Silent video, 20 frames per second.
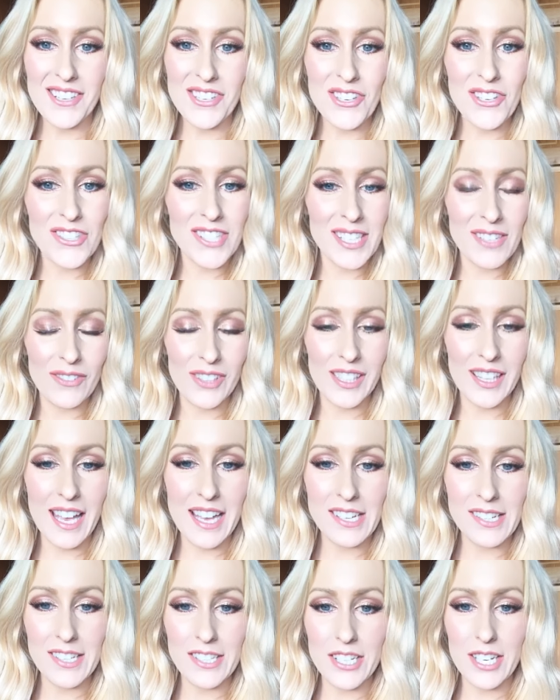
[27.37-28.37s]
using
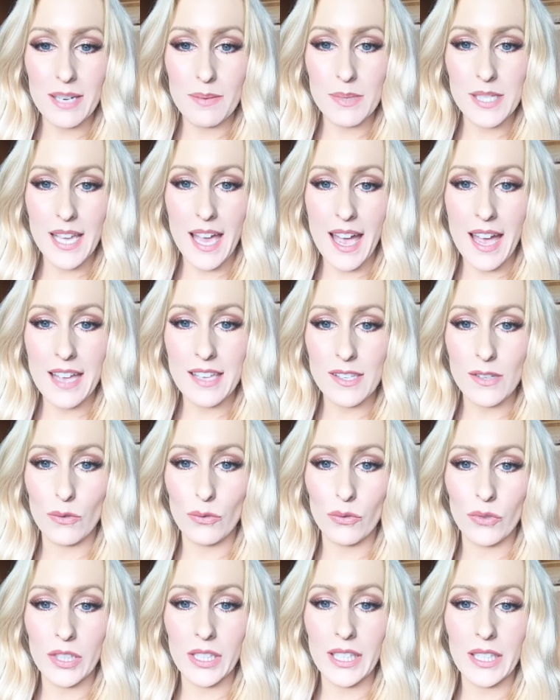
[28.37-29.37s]
relationships as a
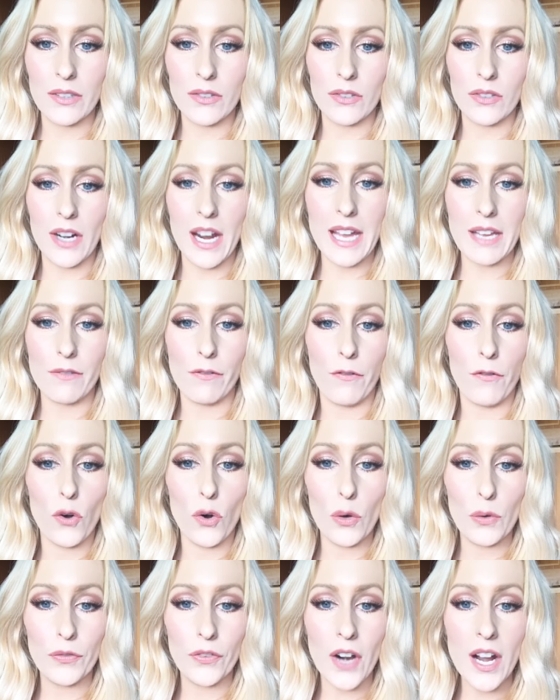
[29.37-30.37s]
really great
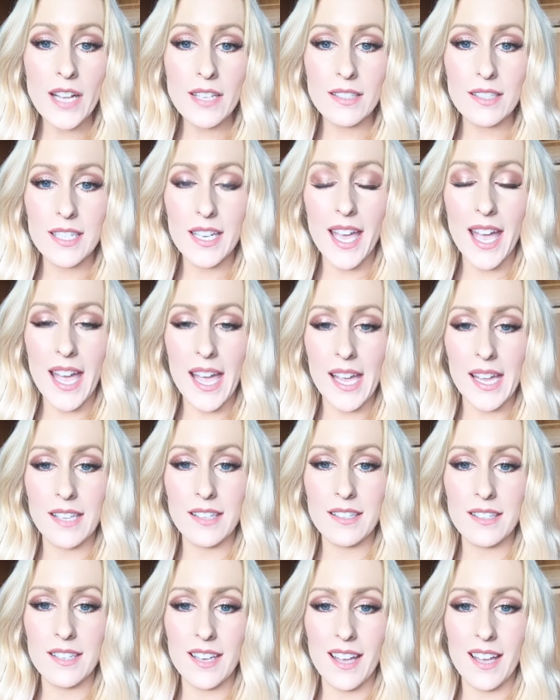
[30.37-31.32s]
forefront and.